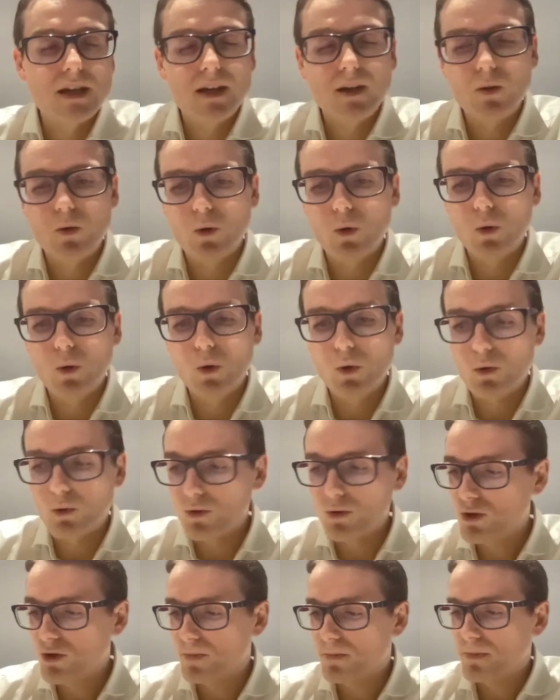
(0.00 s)

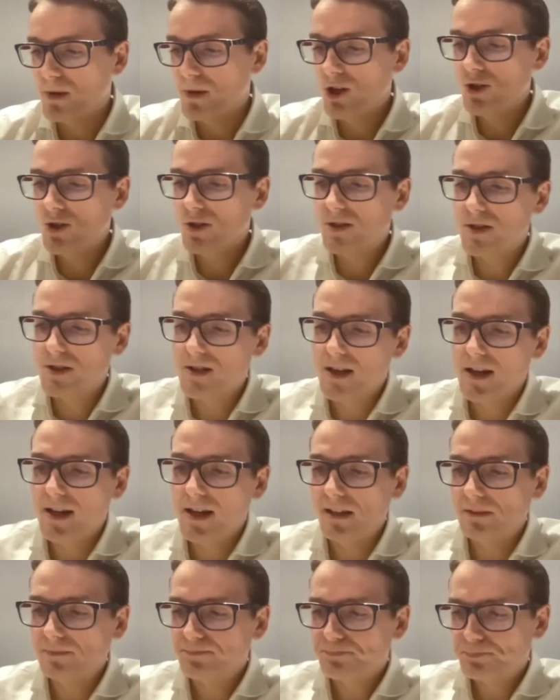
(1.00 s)
oral submissions
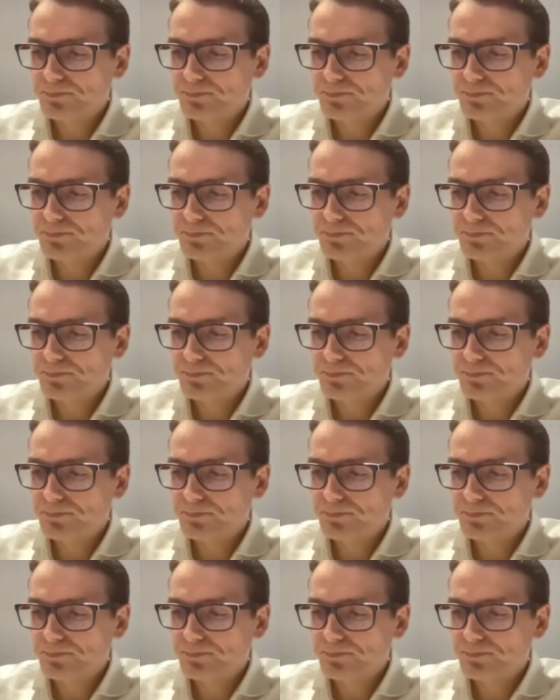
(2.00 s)
there.